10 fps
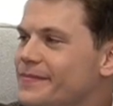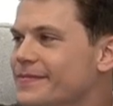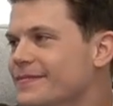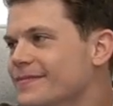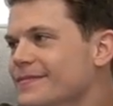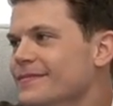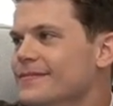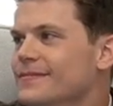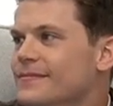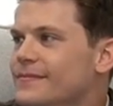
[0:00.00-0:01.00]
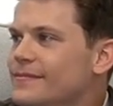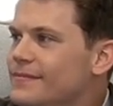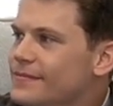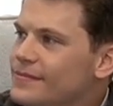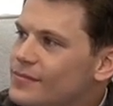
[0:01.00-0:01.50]

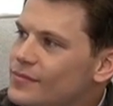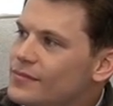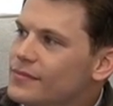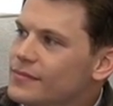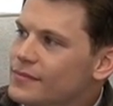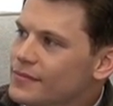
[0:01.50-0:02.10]
(not speaking)